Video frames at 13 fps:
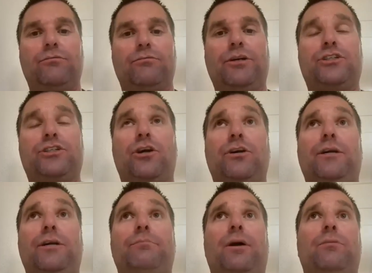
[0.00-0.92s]

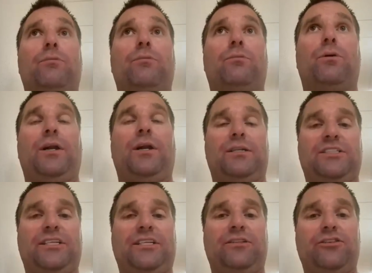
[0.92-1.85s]
returning, but we're not
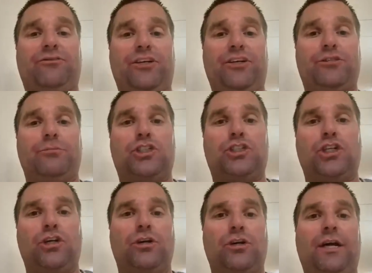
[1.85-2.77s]
seeing those fish
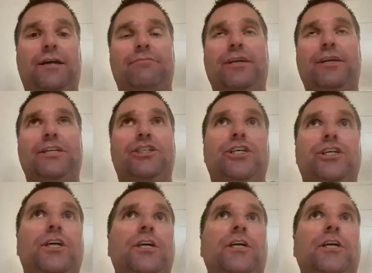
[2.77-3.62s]
mature and reach